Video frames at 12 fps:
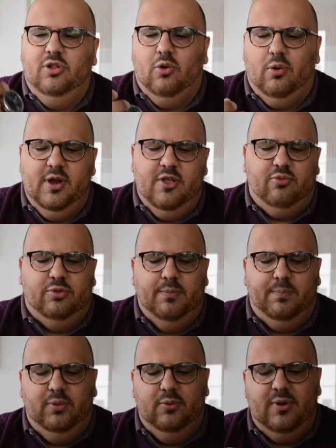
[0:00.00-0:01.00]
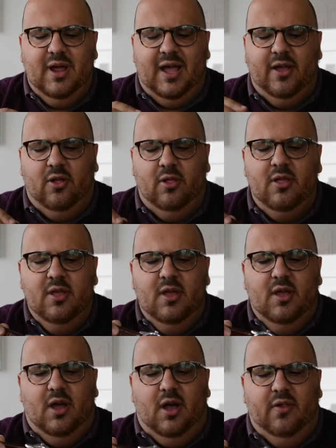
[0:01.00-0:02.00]
Laureus with the blue dial
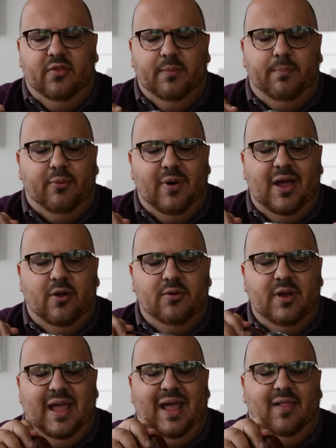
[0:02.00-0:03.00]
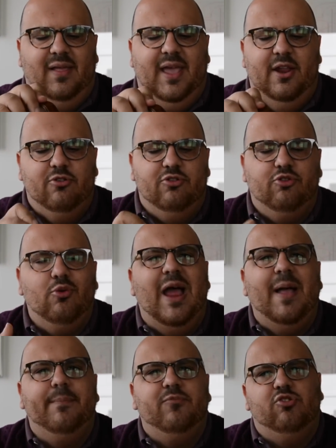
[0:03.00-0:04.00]
on the brown alligator
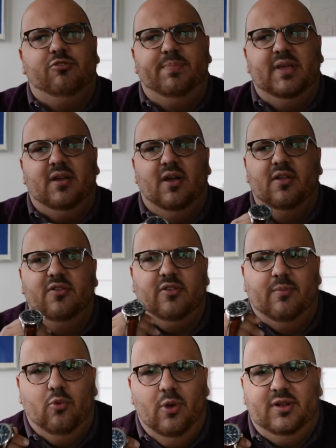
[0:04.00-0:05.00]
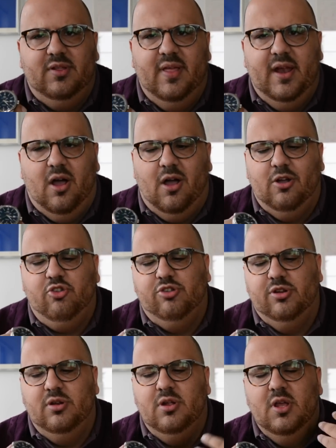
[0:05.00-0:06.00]
strap, just because I'm going to that
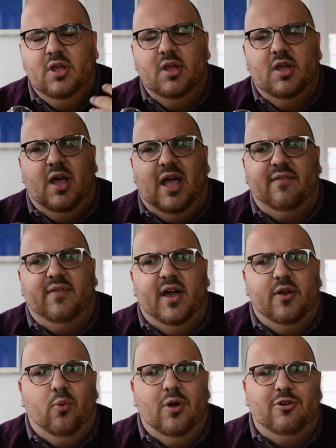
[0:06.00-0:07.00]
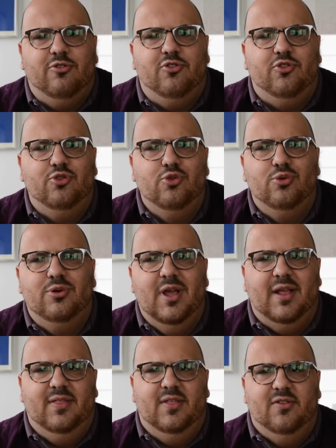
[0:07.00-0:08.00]
auction. I've got to wear a suit,
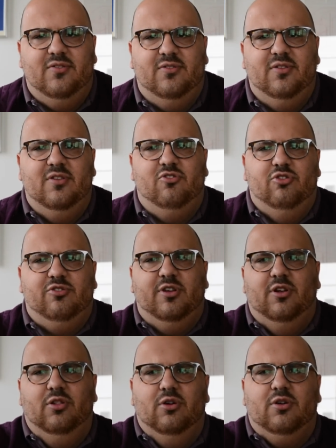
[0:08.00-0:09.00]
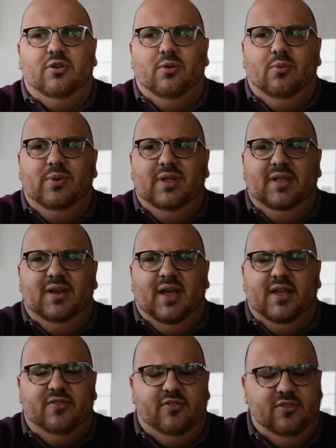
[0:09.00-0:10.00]
and this is just going to look really
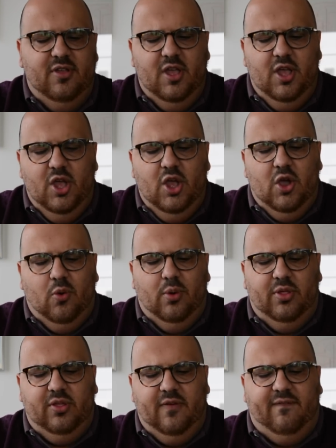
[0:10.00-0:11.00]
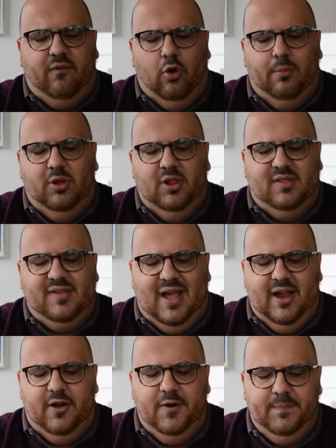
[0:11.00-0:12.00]
nice with formal
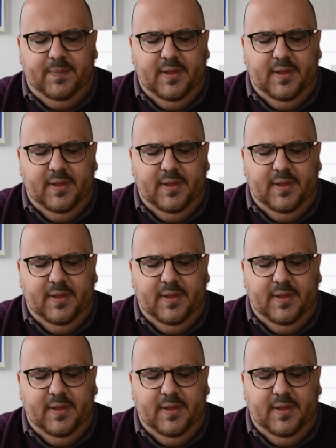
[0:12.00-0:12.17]
attire.